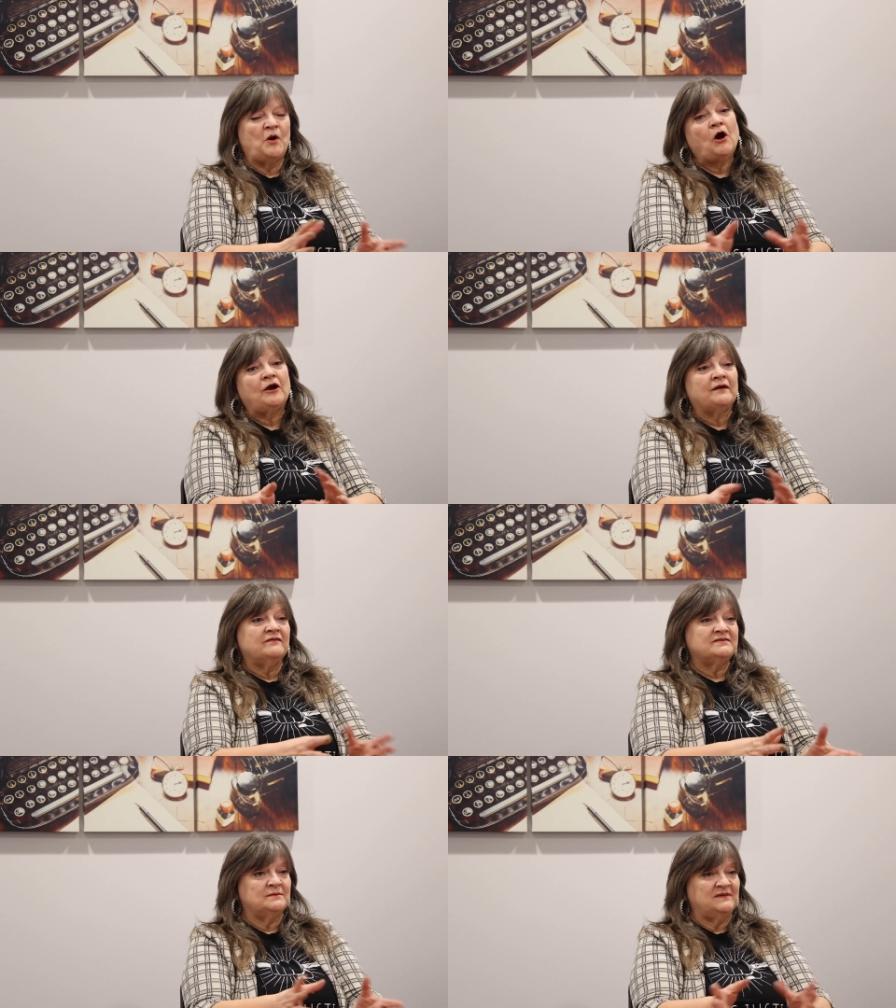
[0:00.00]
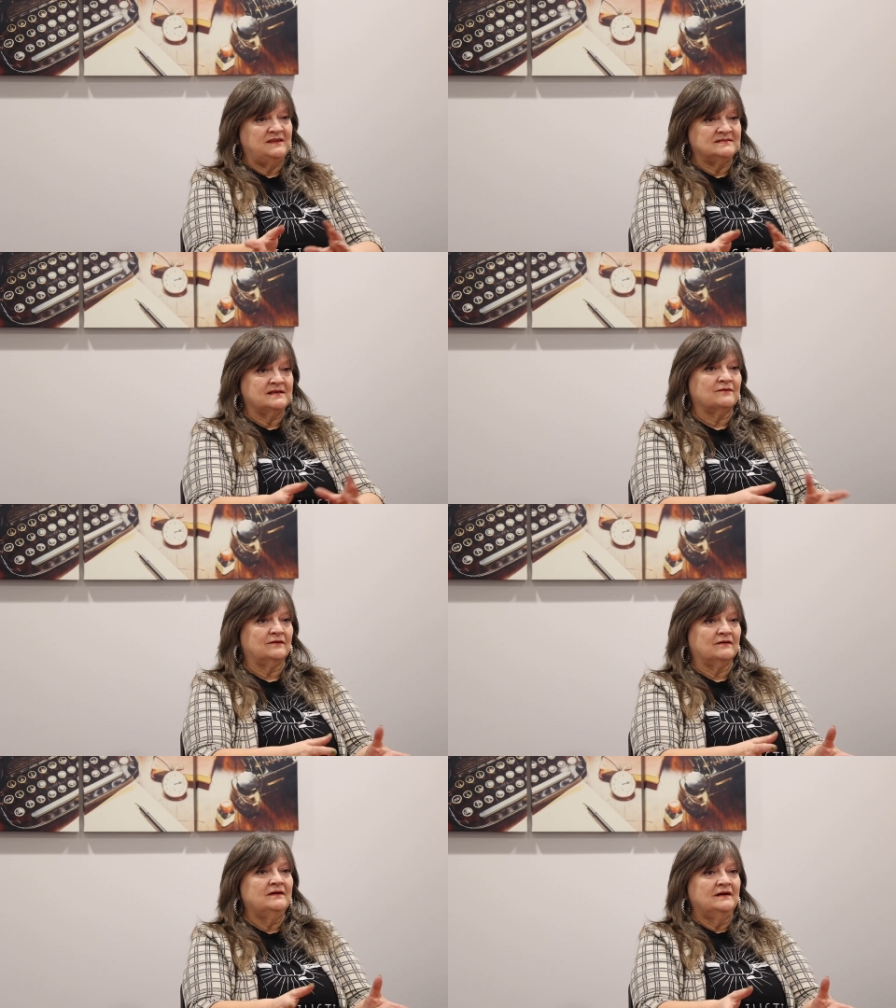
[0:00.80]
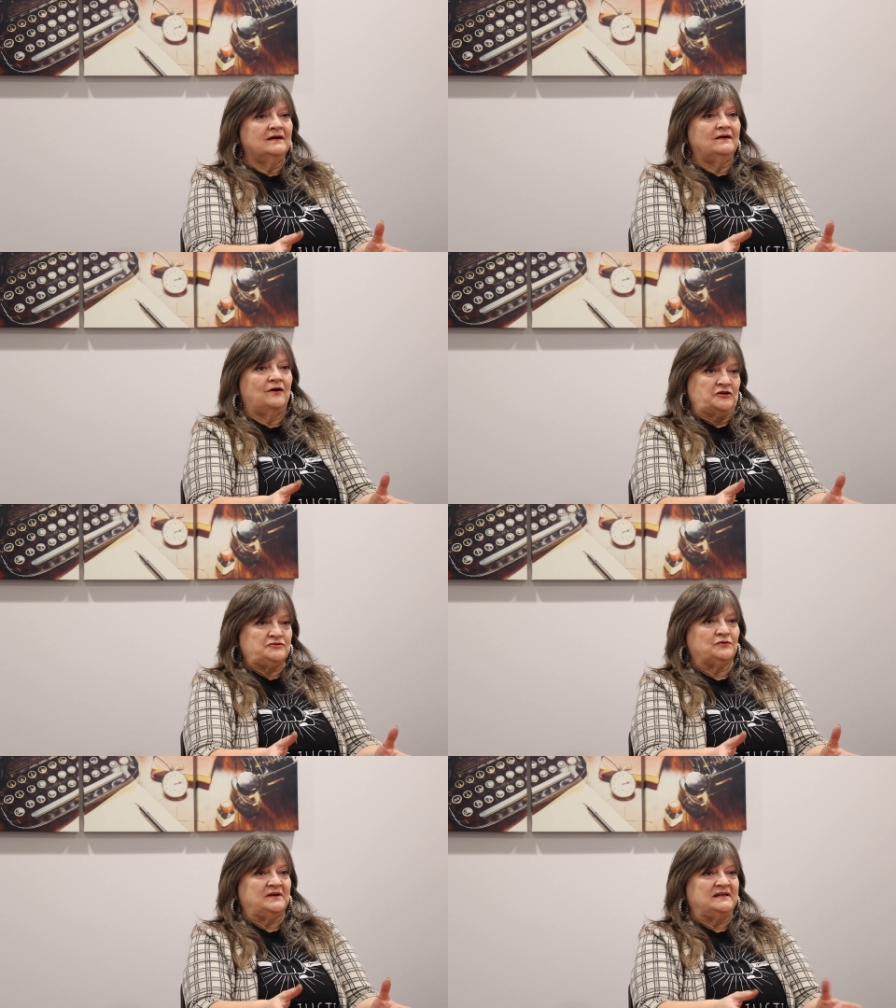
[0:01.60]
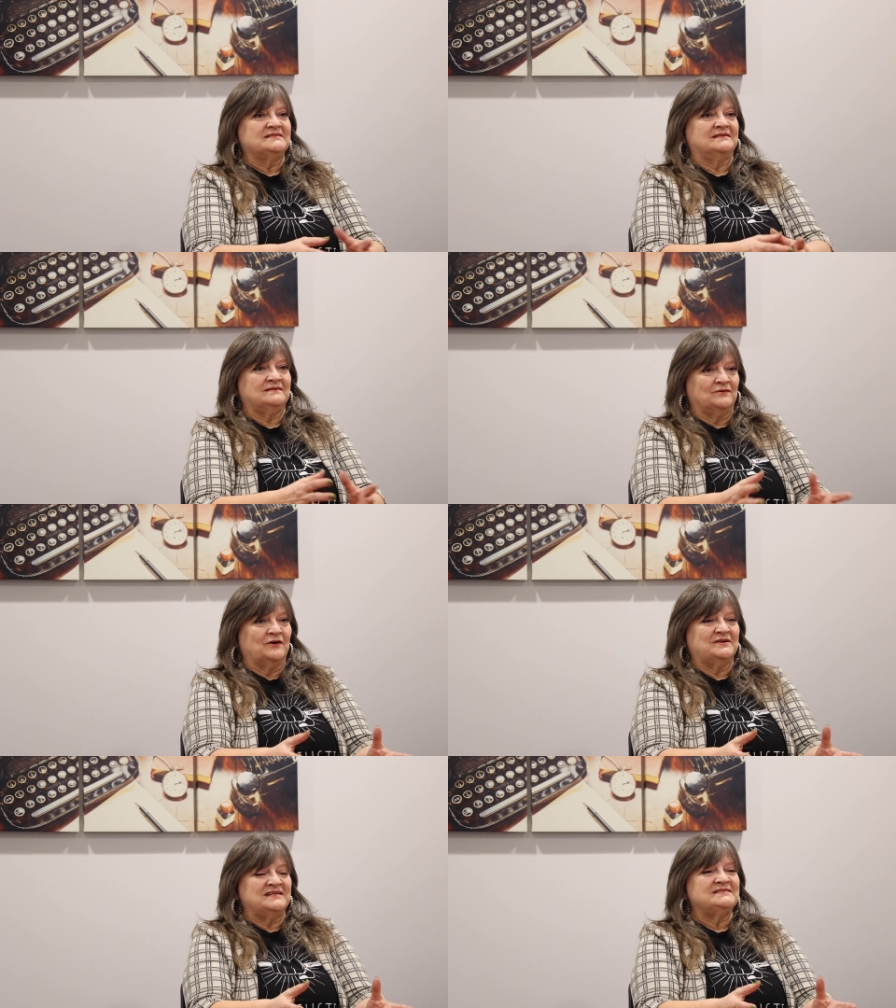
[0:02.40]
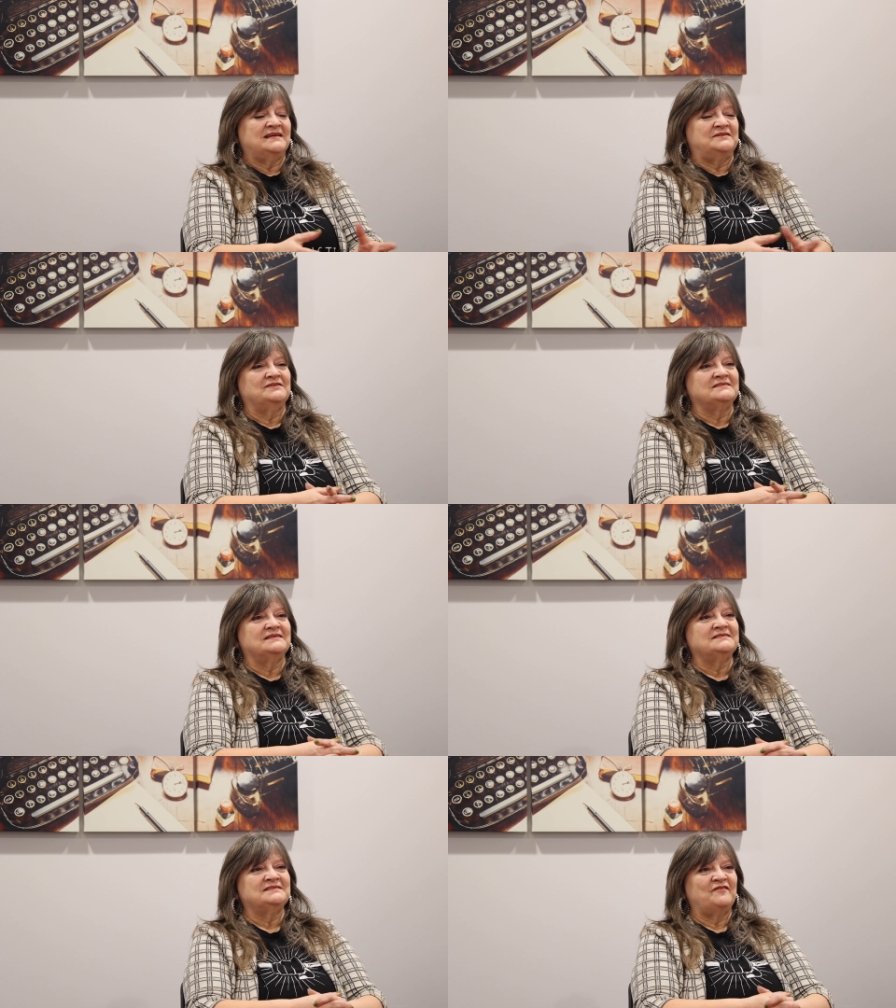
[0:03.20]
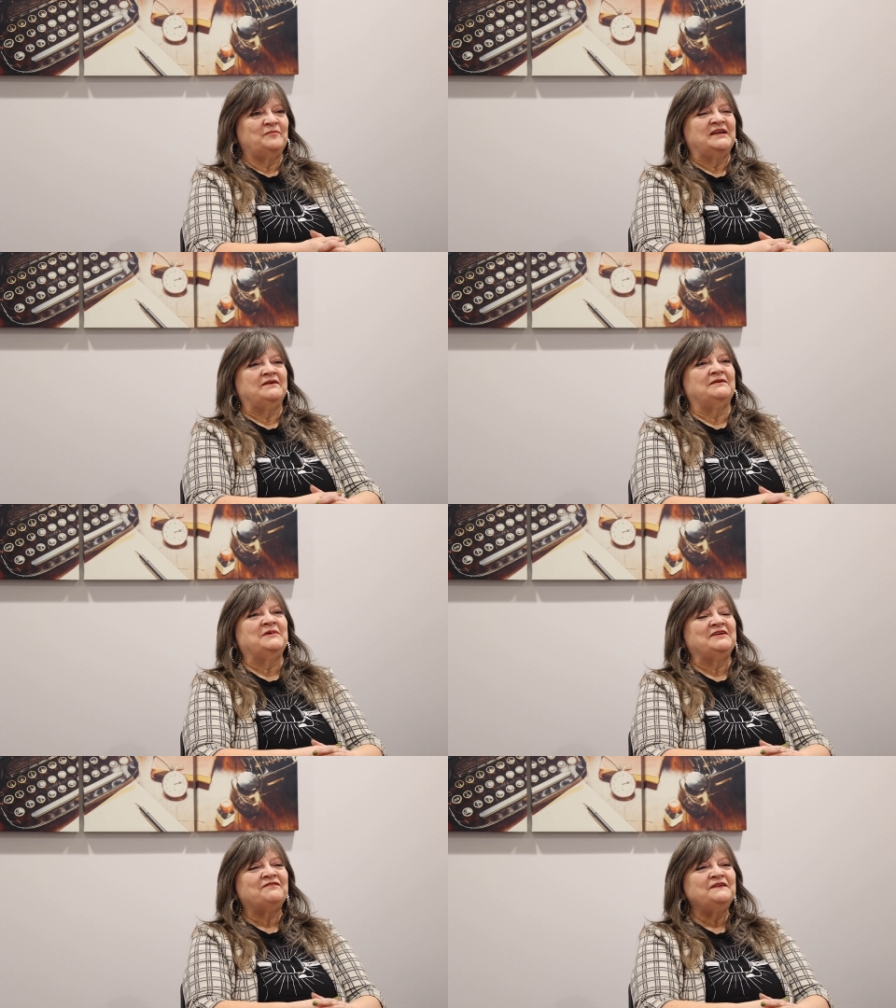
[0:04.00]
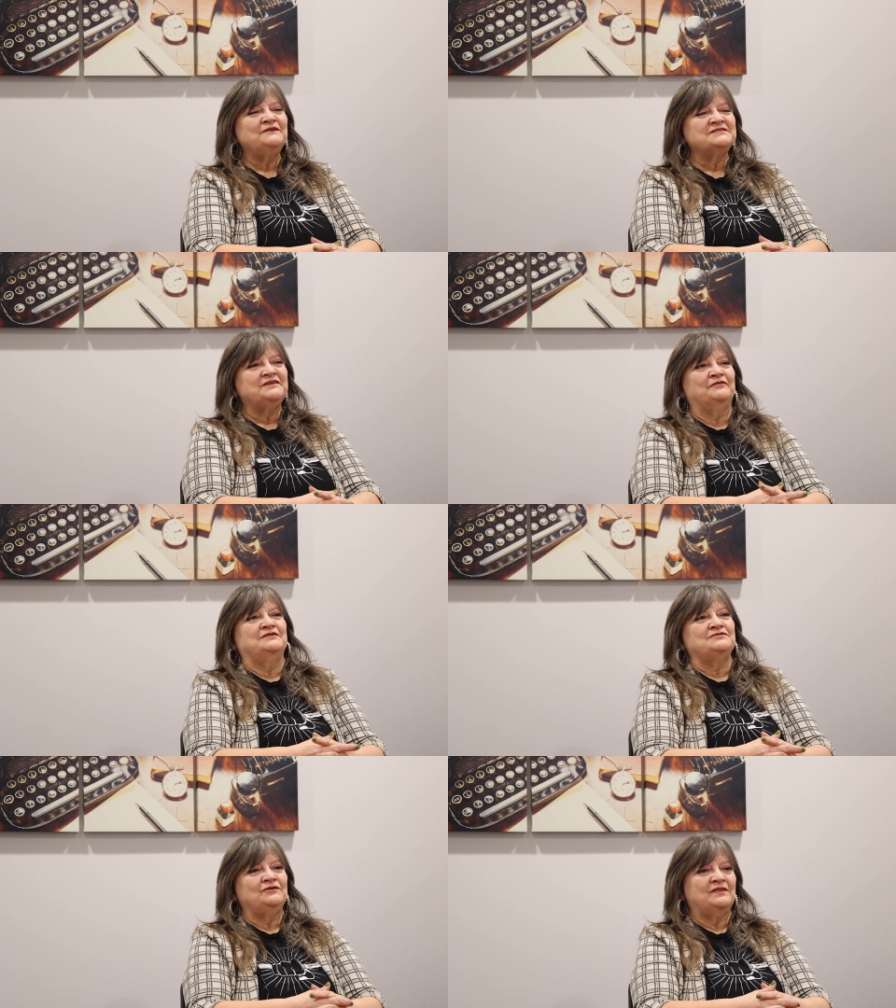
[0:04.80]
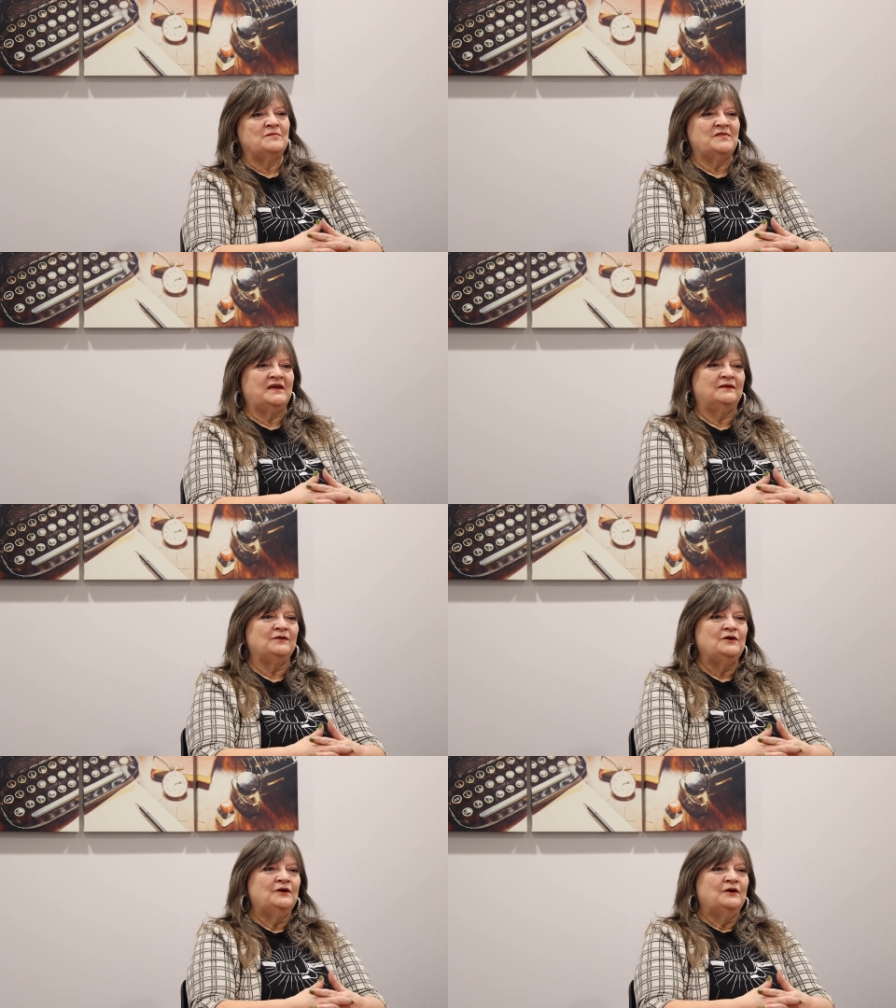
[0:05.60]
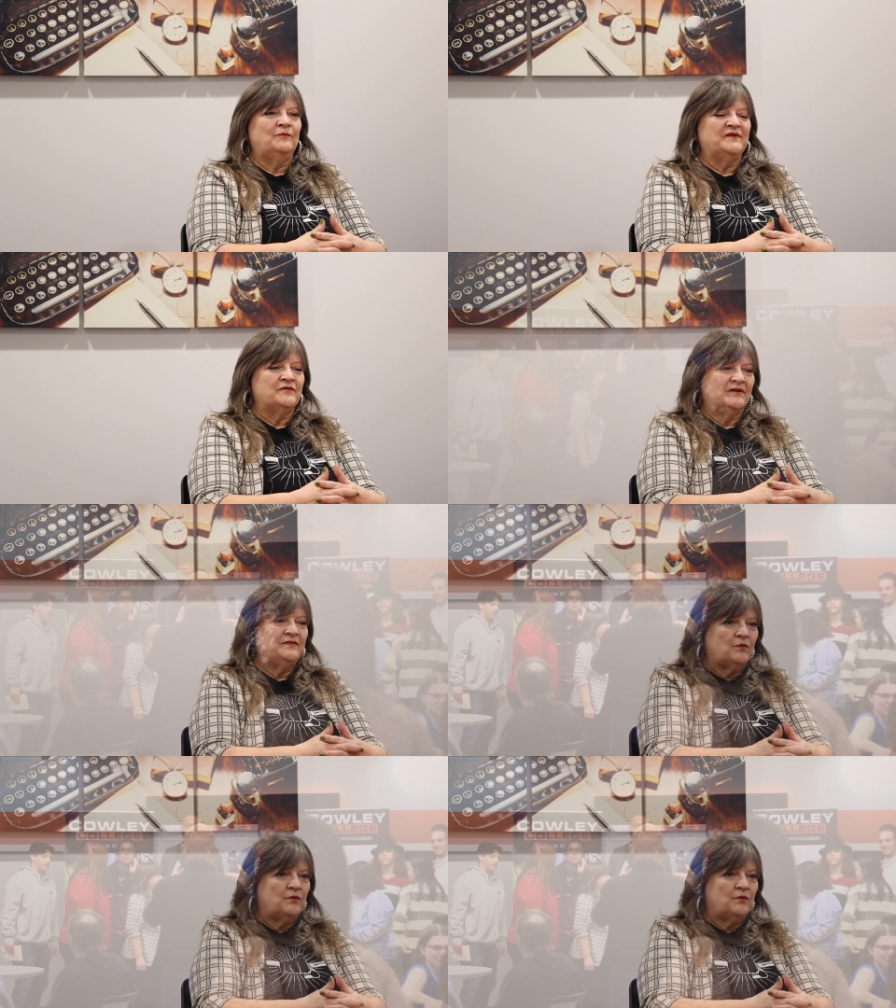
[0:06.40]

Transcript: part of some of these other arts organizations and stuff, but it feels different to them than when they're in the